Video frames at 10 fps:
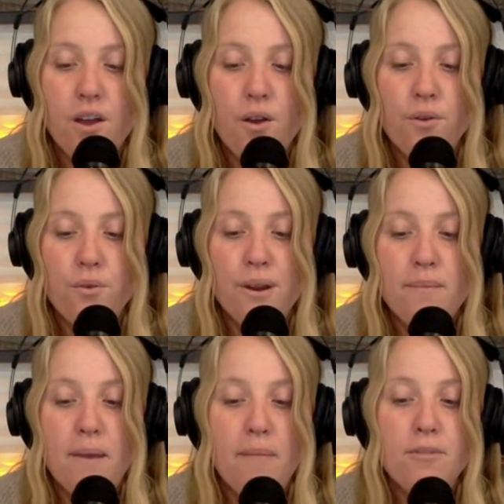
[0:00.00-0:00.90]

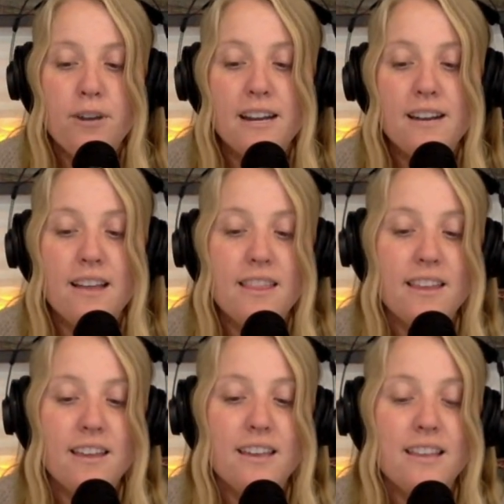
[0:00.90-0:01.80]
Remembering
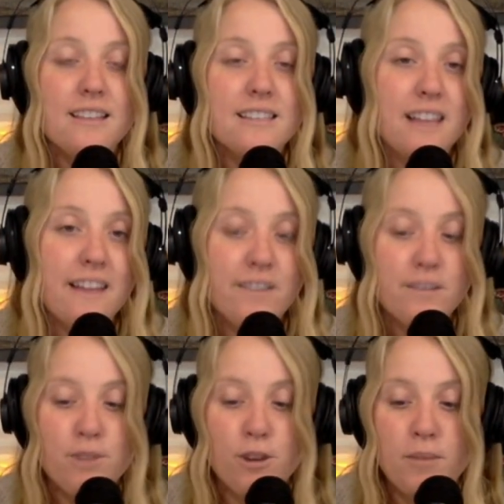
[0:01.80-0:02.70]
nothing in this life is
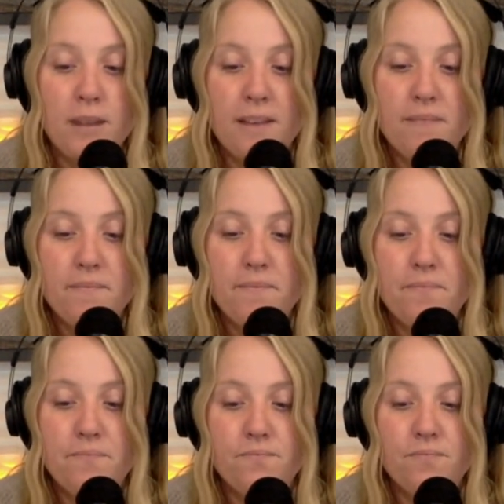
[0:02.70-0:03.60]
permanent
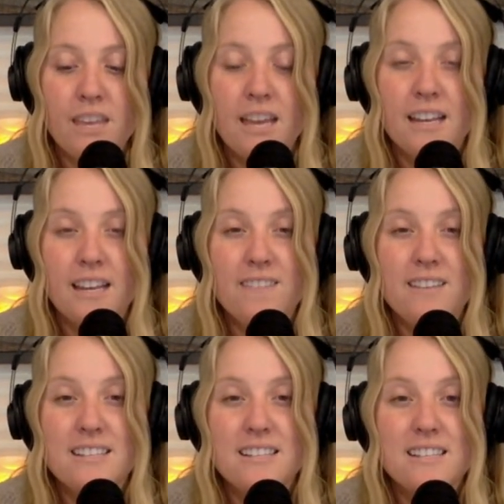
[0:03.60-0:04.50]
can give
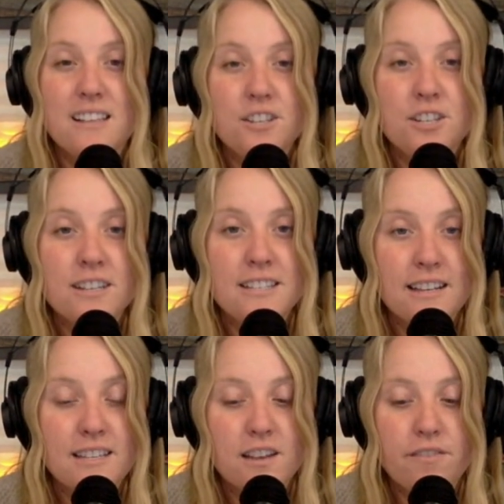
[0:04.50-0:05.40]
us such a
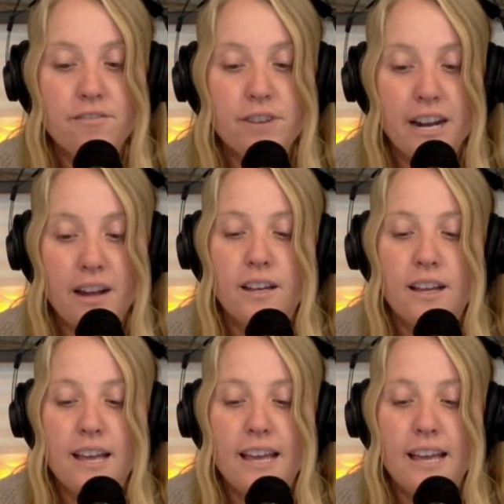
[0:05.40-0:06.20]
sense of freedom.